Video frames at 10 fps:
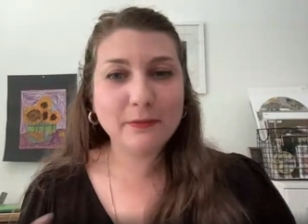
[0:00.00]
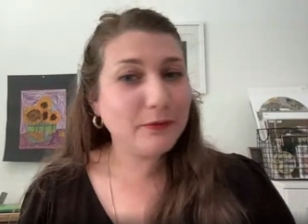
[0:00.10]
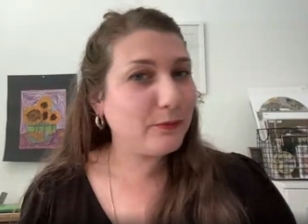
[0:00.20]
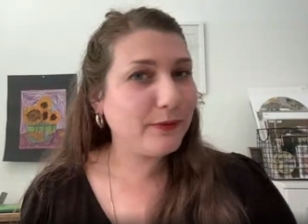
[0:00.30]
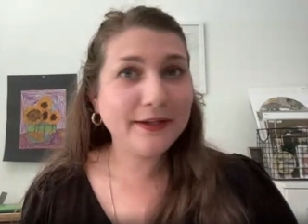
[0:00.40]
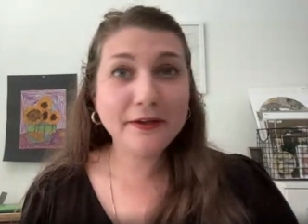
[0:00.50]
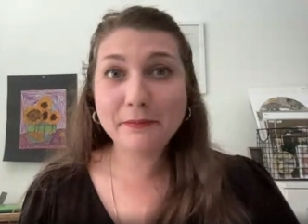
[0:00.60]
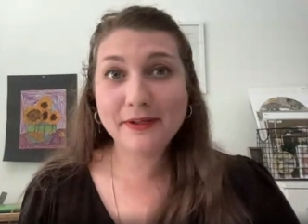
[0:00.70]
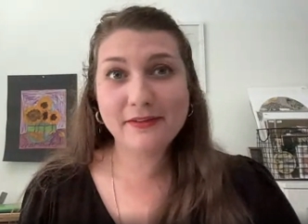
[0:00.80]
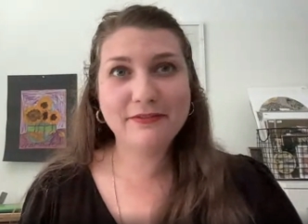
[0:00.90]
I'm gonna wake
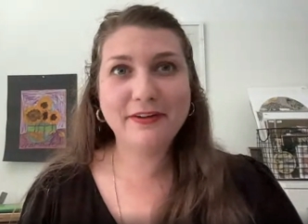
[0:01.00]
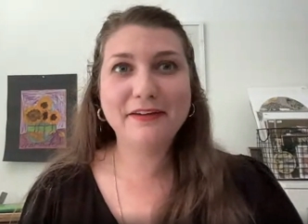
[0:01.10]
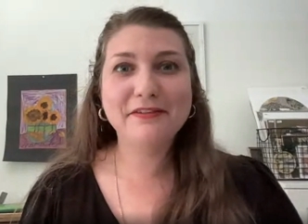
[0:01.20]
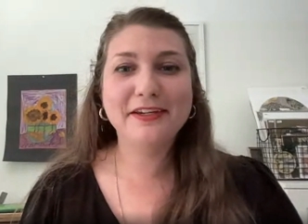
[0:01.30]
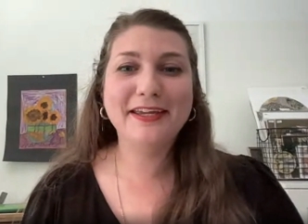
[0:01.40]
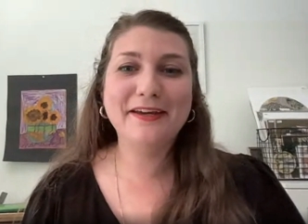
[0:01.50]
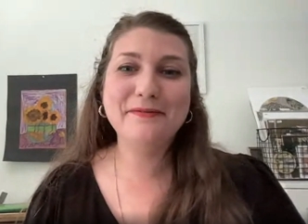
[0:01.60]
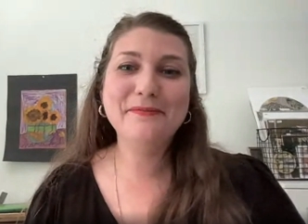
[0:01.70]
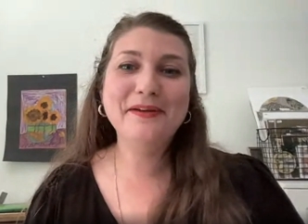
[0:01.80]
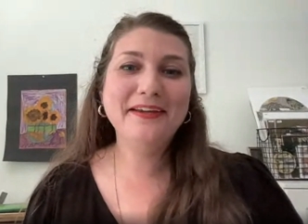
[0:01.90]
up at 5
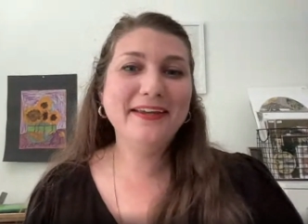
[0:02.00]
a.m.